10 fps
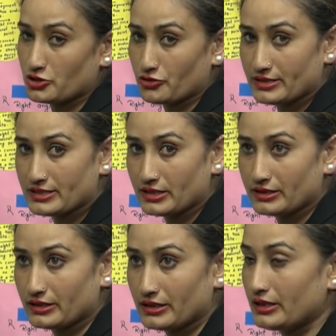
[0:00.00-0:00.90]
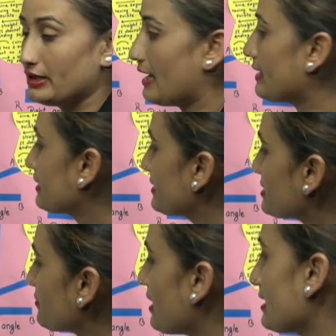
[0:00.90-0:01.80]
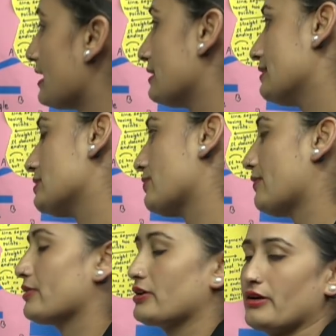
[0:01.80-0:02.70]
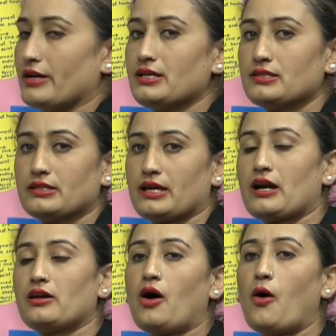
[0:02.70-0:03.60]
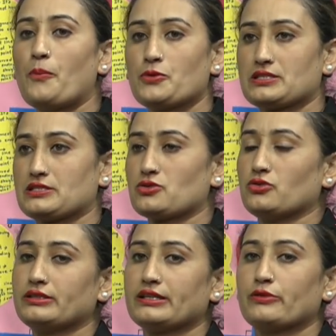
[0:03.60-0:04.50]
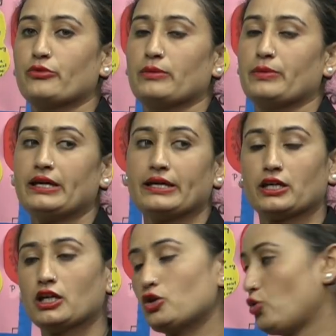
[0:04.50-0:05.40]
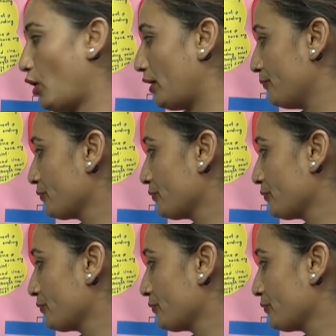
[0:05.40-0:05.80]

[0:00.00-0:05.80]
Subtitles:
to each other, and this one figure is, they are opposite, so they will be equal.